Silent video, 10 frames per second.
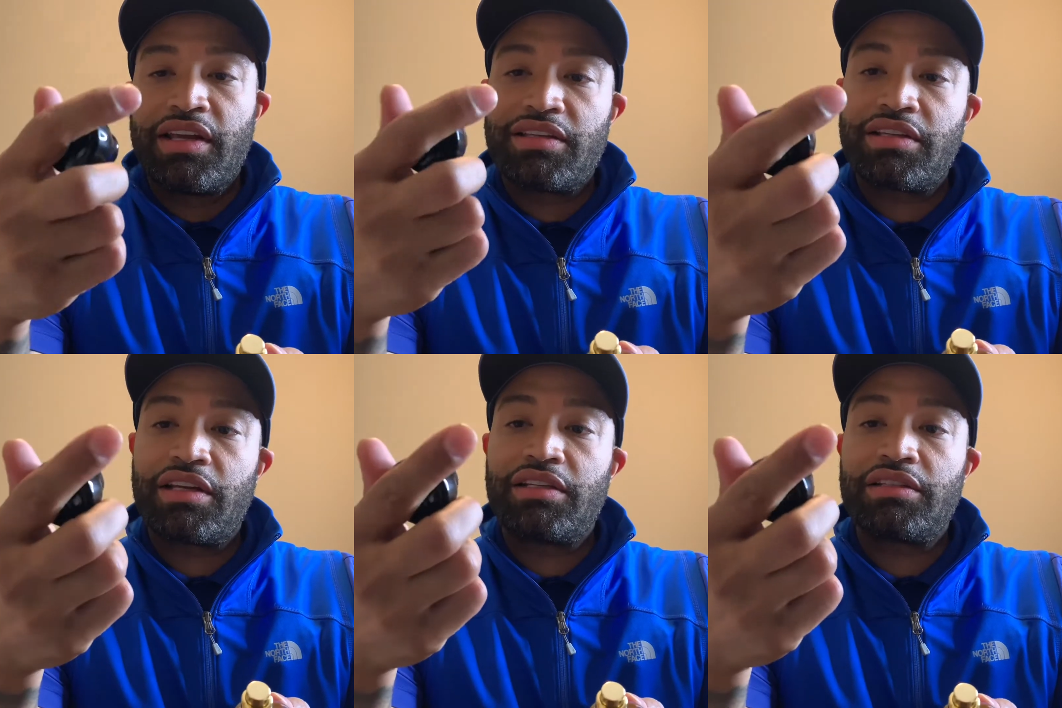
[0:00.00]
He
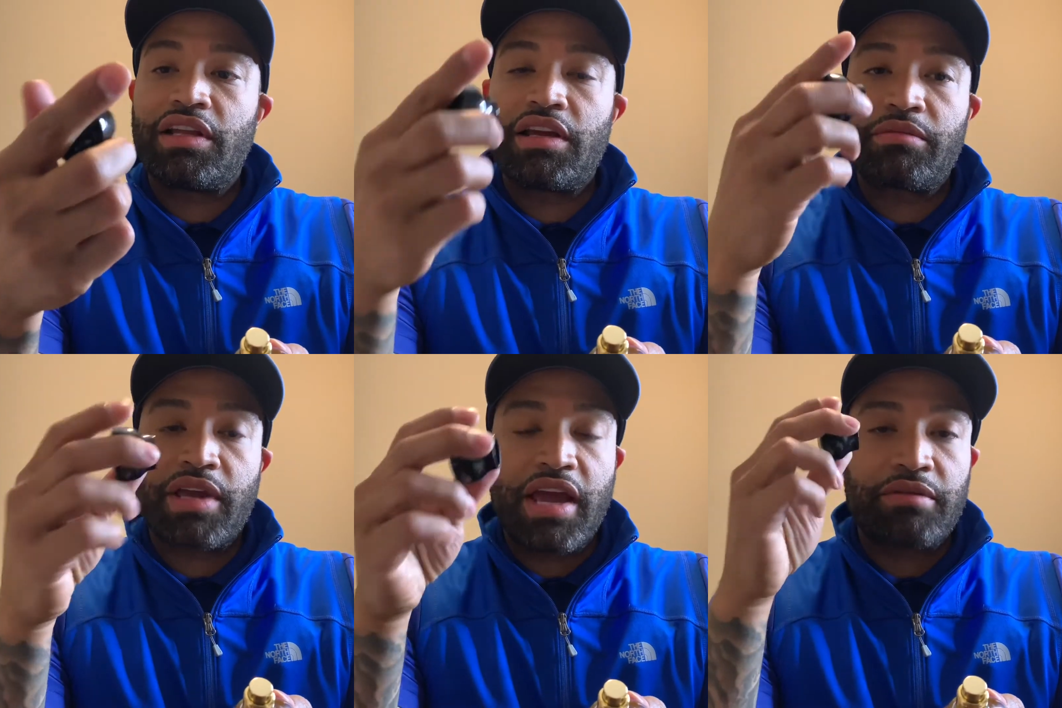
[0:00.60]
said this
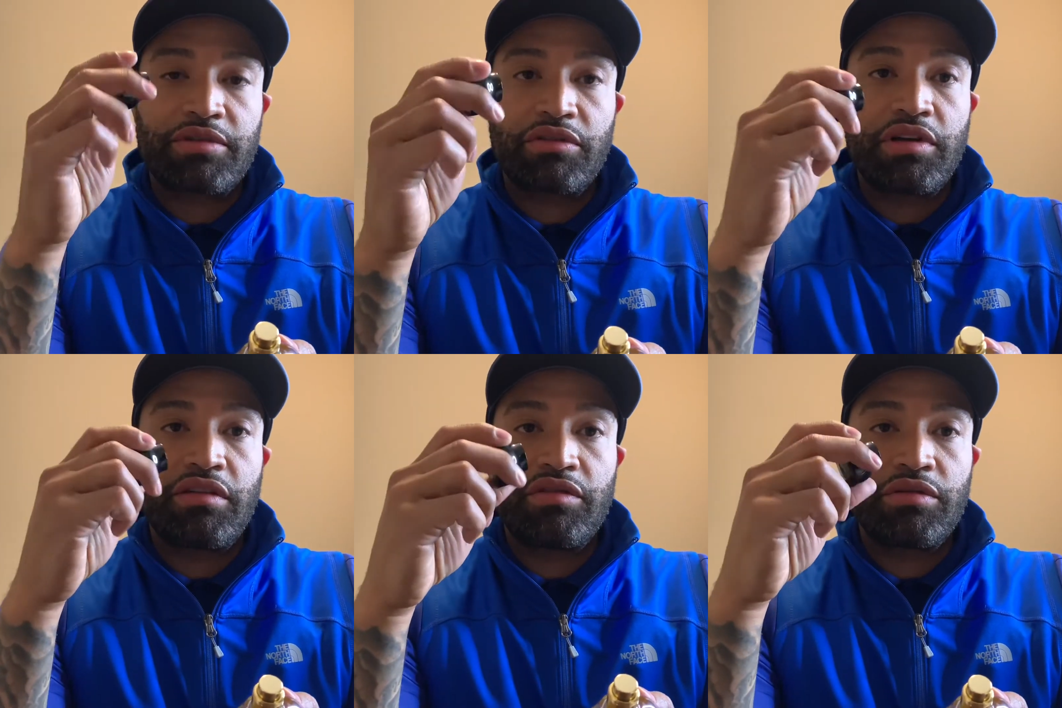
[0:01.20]
damn cap so
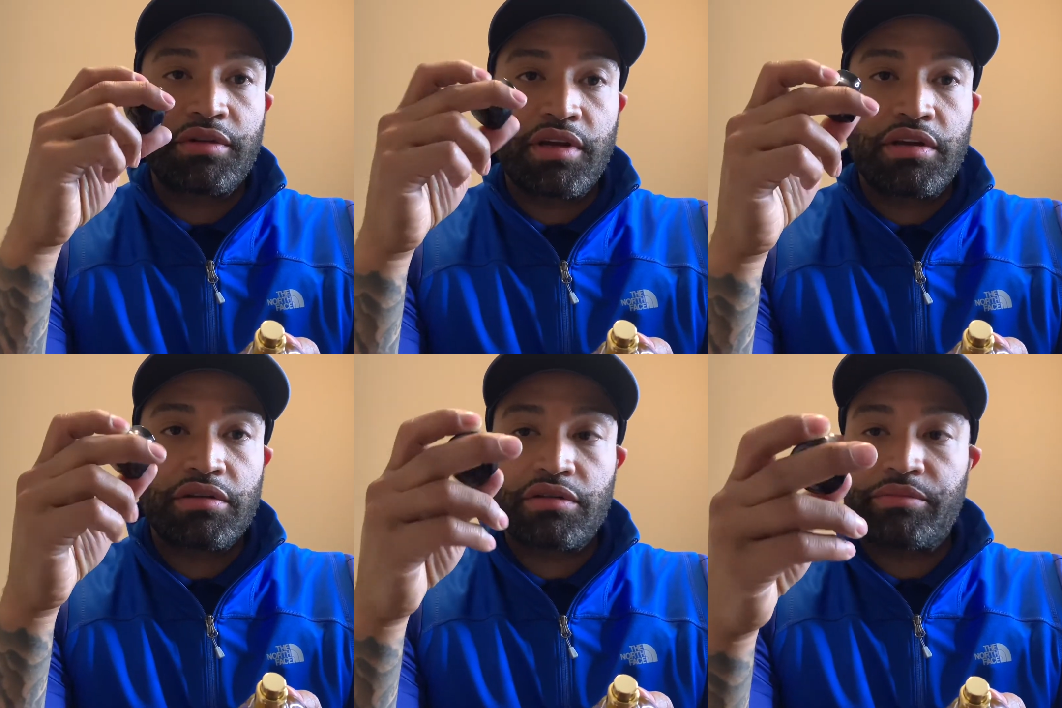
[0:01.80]
heavy you can
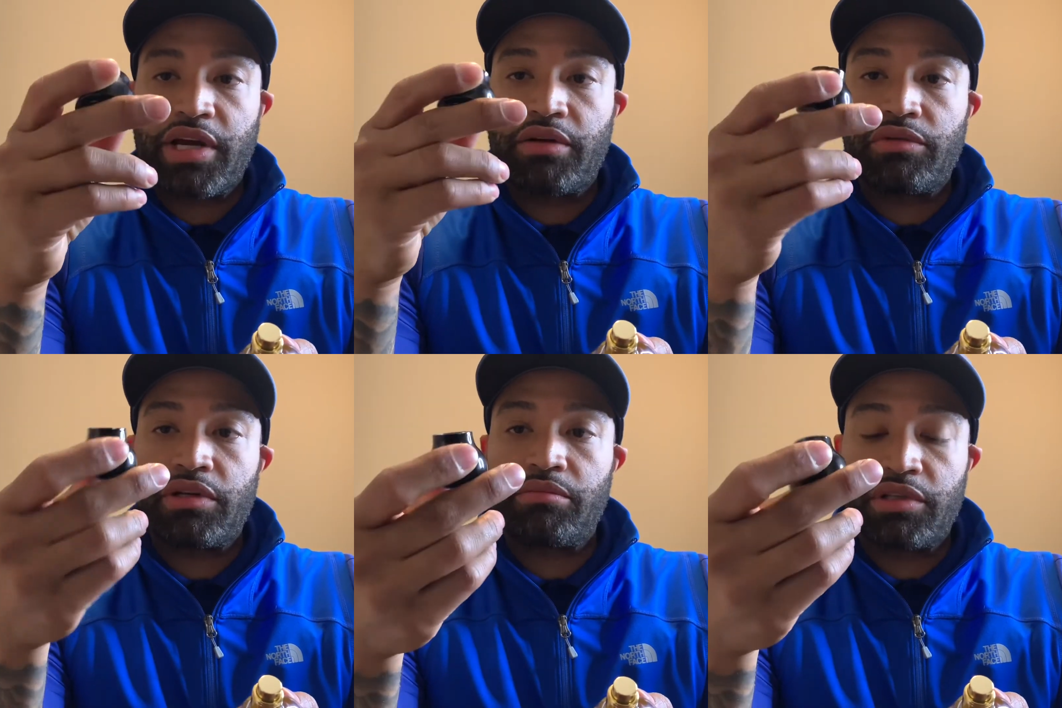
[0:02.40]
kill somebody
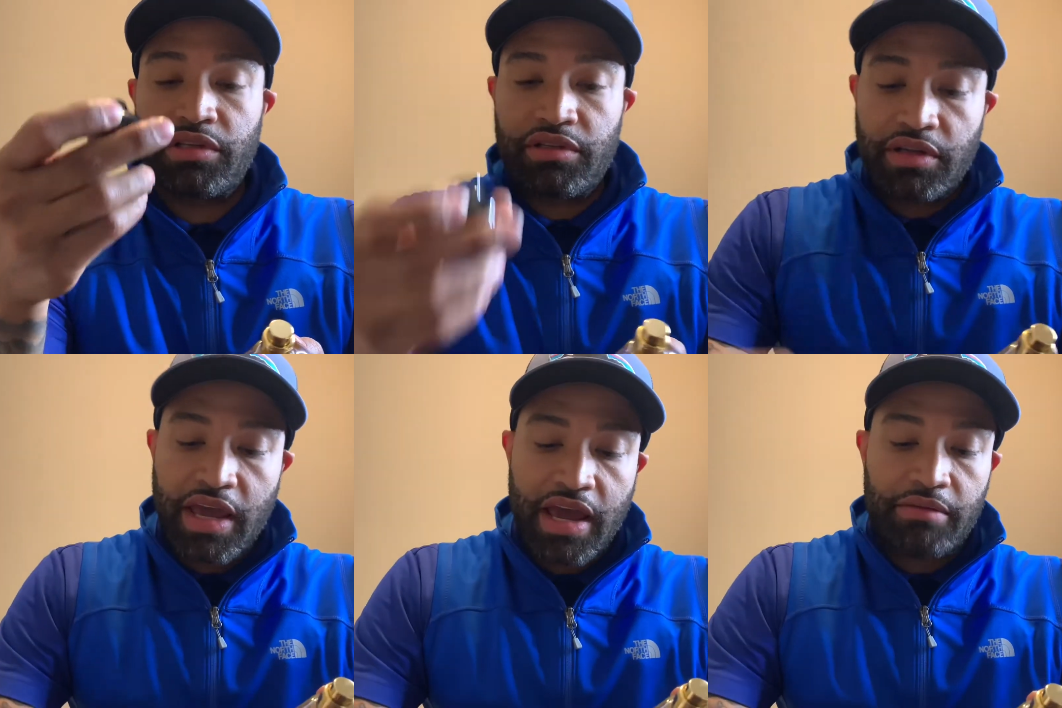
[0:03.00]
with it. But this
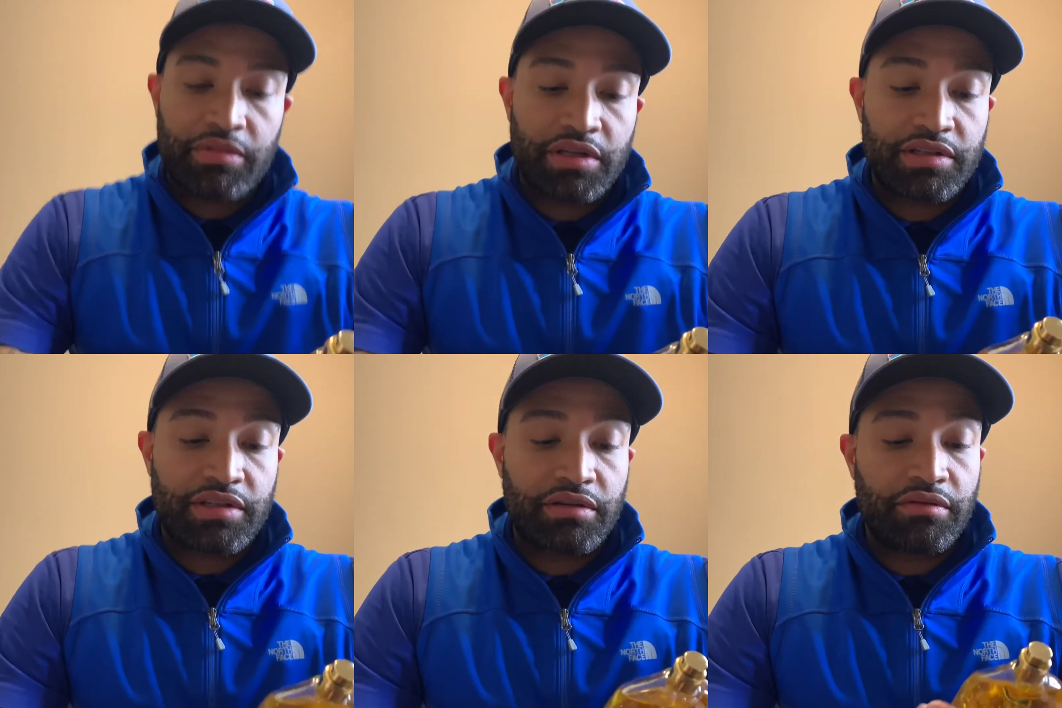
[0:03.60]
cap
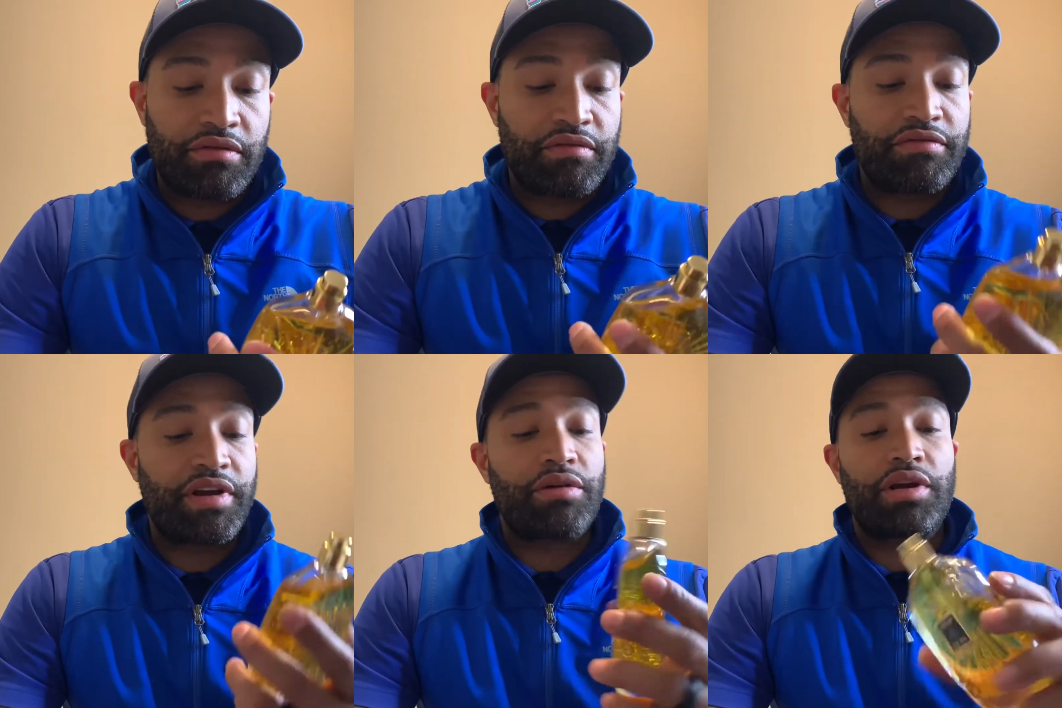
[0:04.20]
is
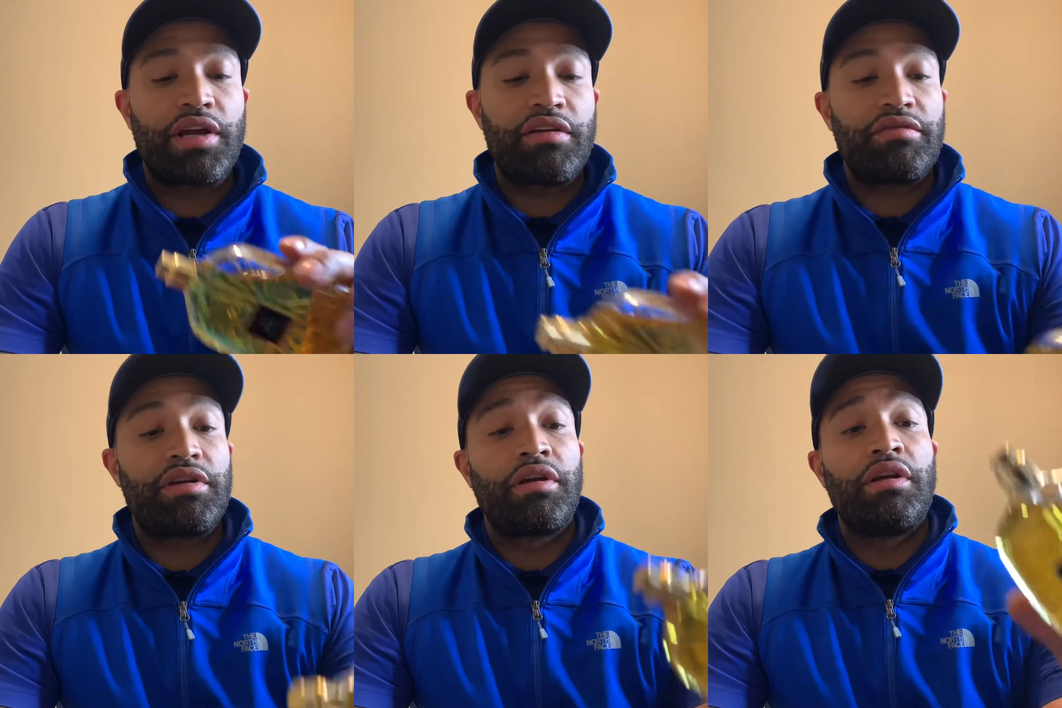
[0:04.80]
very
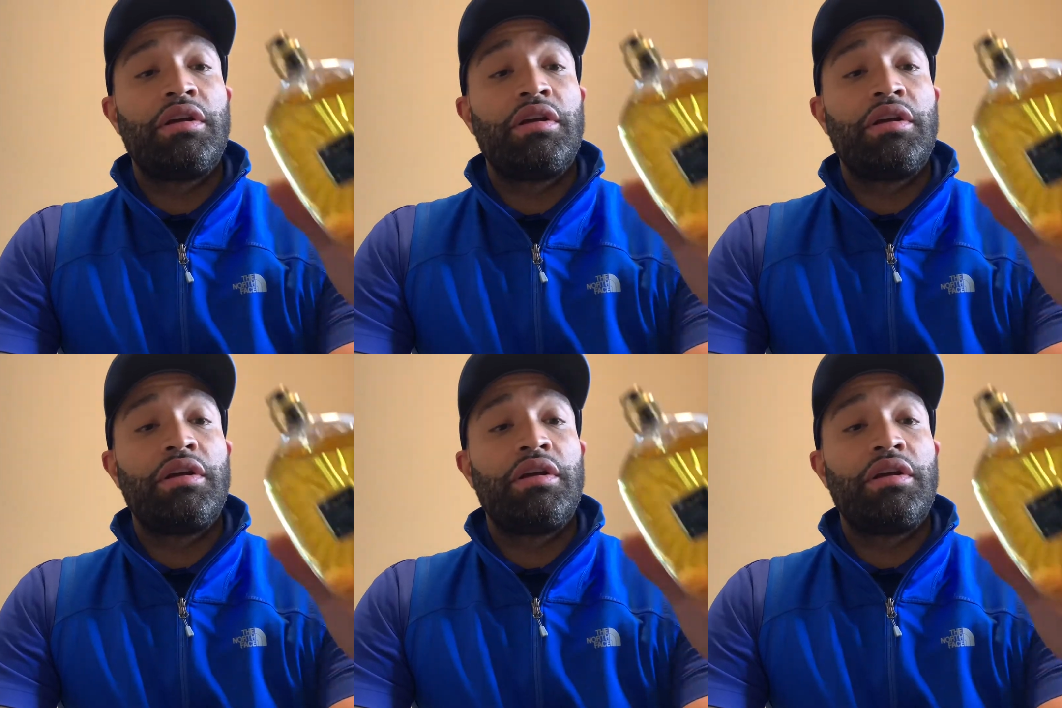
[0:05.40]
heavy.